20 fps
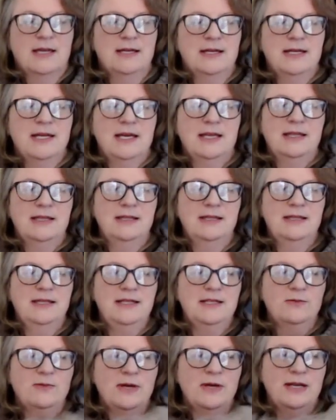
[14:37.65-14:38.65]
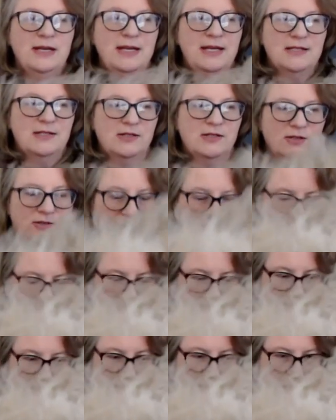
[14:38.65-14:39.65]
Now this one has gone
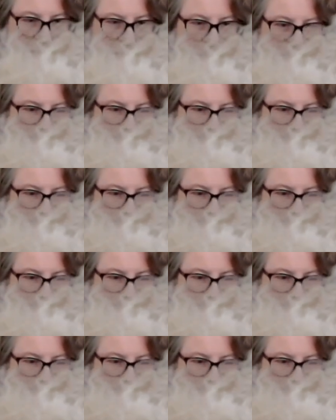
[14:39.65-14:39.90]
through